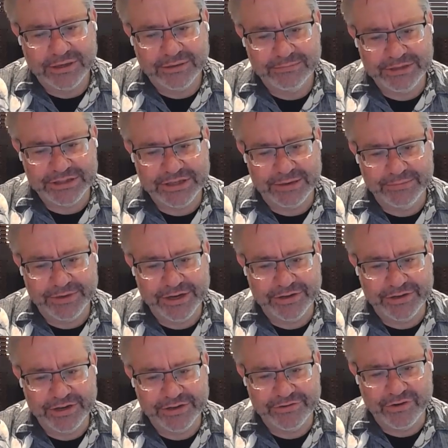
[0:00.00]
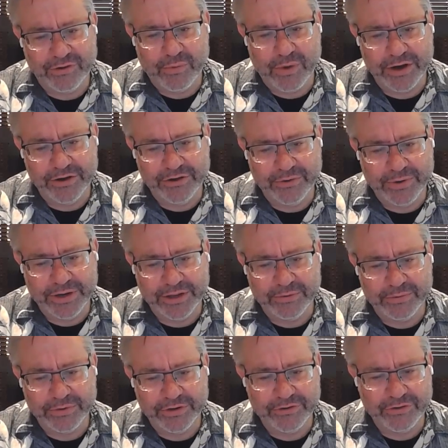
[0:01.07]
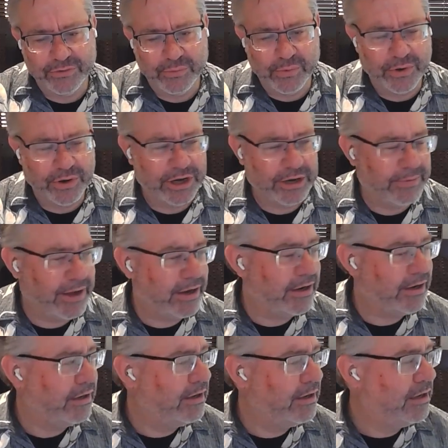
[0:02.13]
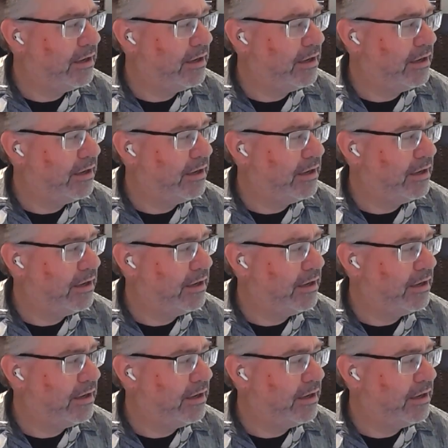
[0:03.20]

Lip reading: They just don't want to do it, and they're too worried about it.